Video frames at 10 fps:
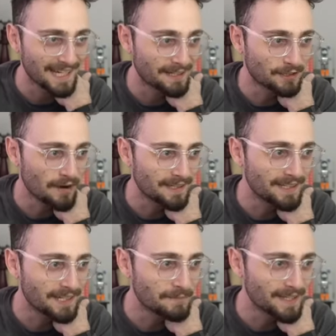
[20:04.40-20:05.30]
a donkey
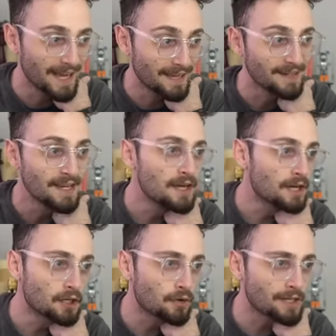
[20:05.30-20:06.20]
kicked me in the head.
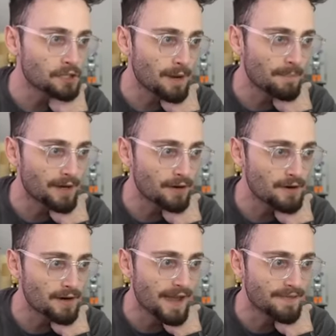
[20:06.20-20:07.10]
Great job by
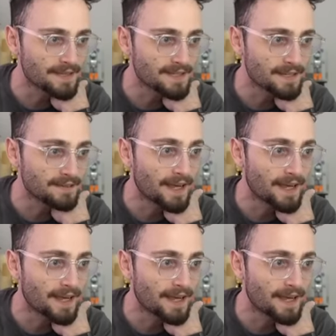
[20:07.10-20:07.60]
her, and that's it.